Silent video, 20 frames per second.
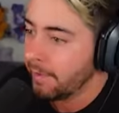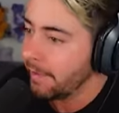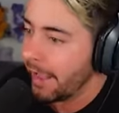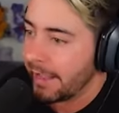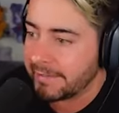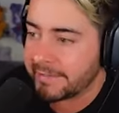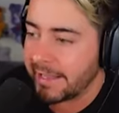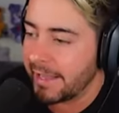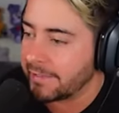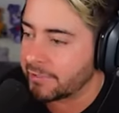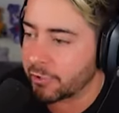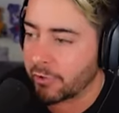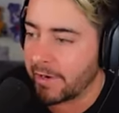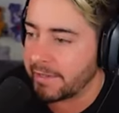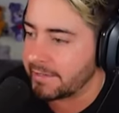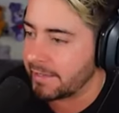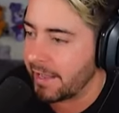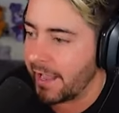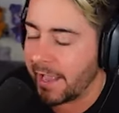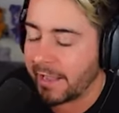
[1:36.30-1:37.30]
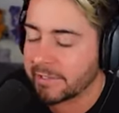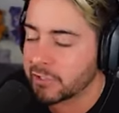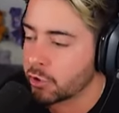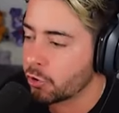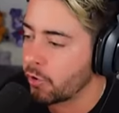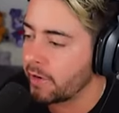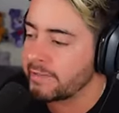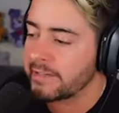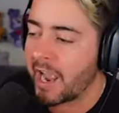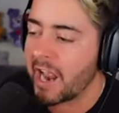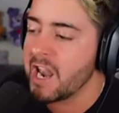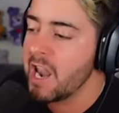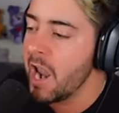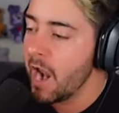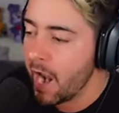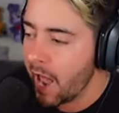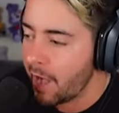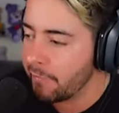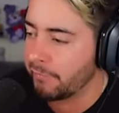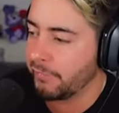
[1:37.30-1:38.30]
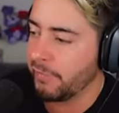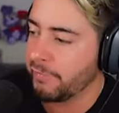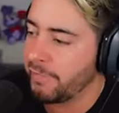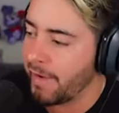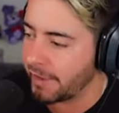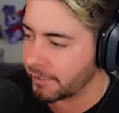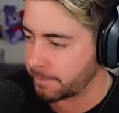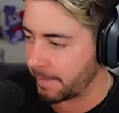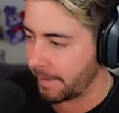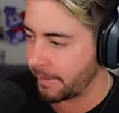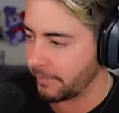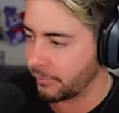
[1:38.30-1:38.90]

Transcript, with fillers: It's it's crazy. It's crazy. I love the Fazbear